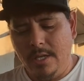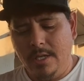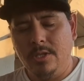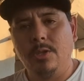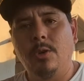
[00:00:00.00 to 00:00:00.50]

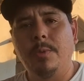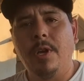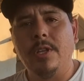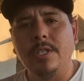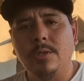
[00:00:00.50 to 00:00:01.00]
showed me
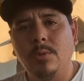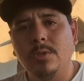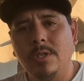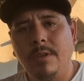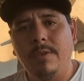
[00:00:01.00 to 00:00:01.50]
all this cool
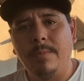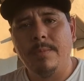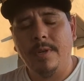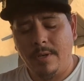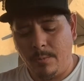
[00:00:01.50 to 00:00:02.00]
stuff, I'm
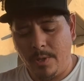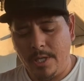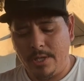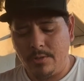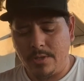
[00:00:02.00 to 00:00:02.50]

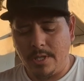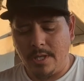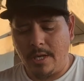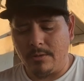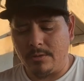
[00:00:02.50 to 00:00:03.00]
really interested
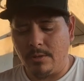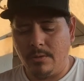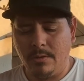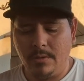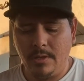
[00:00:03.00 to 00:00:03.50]
now.
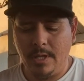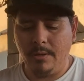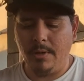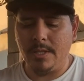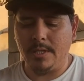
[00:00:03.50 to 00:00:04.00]
So
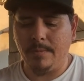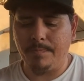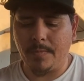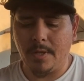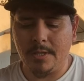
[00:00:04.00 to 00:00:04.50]
anyways,
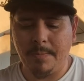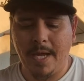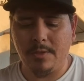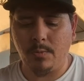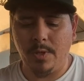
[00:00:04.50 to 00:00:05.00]
this
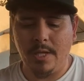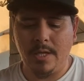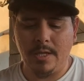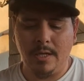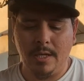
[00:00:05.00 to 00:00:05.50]
past
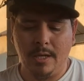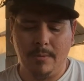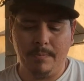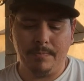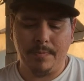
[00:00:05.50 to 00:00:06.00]
week,
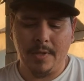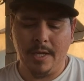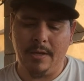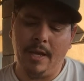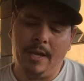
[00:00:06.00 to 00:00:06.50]

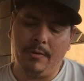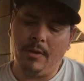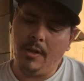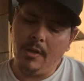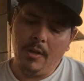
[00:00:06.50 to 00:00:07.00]
and
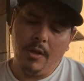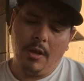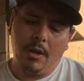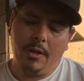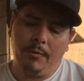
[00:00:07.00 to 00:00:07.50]

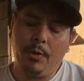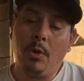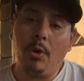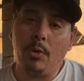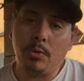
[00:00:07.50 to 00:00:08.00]
if you
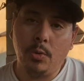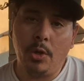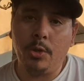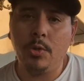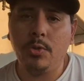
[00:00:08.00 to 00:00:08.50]
go to
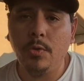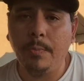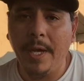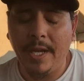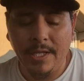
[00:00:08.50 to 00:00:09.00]
our YouTube
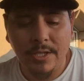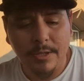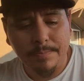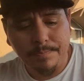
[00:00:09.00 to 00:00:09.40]
page,